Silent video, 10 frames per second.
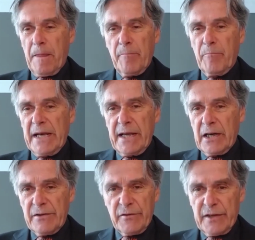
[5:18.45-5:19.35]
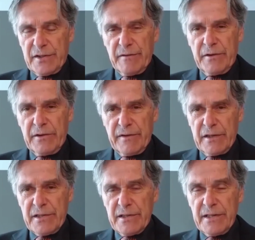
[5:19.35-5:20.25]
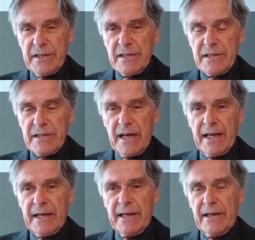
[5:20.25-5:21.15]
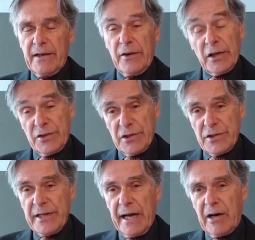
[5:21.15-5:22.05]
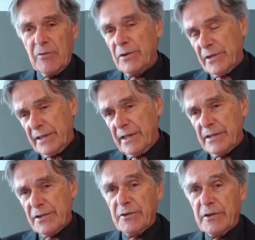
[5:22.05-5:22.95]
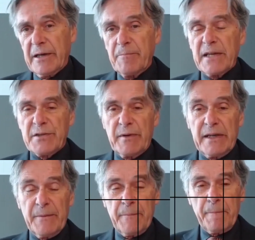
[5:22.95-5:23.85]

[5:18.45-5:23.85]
many hundreds of universities, and not just now, but in the years to come as well.